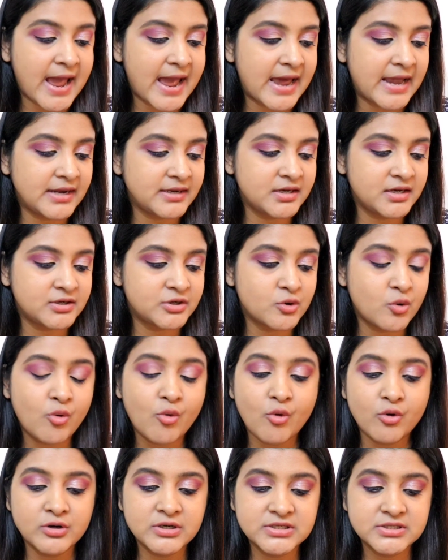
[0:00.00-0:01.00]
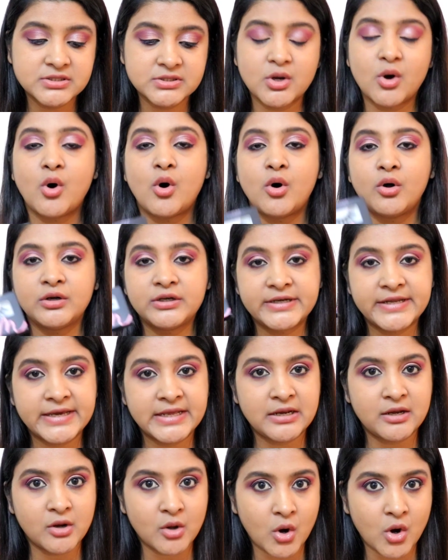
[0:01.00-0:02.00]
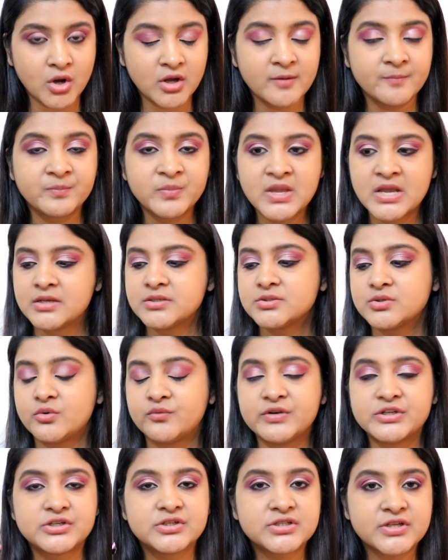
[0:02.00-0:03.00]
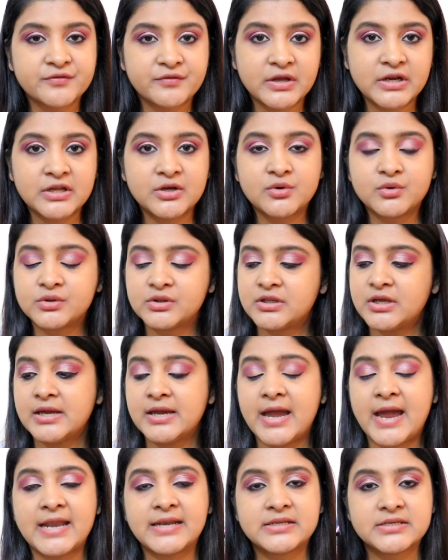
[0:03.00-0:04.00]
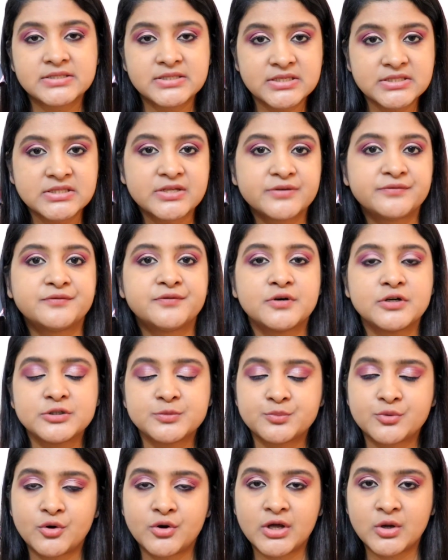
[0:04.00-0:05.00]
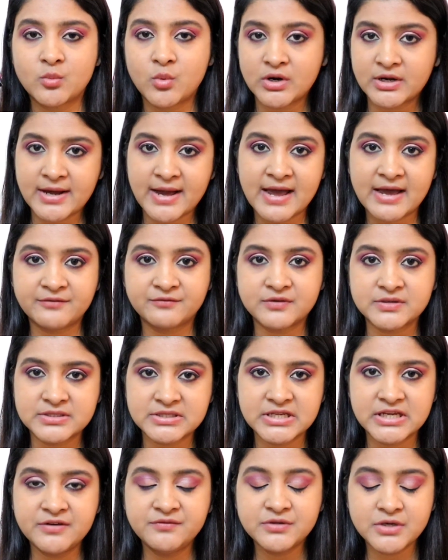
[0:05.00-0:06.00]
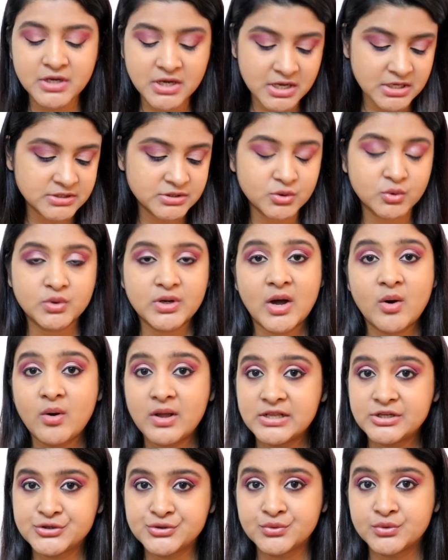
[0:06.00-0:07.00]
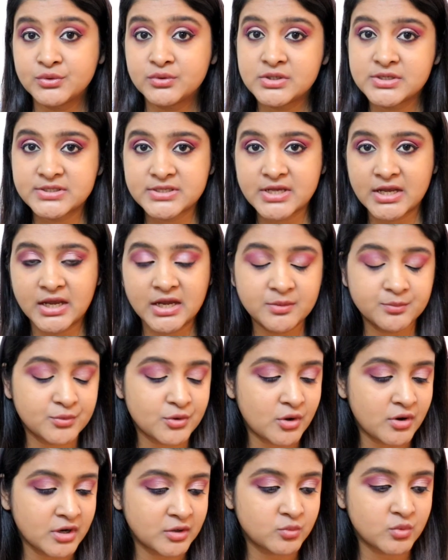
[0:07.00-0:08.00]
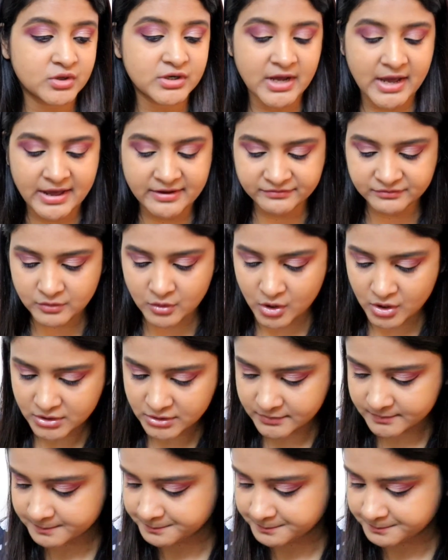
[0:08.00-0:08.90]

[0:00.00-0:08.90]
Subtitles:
and it holds all day long, so which is a very good thing. And this is the first product what I have received. So now I'll show you the second product what I have got.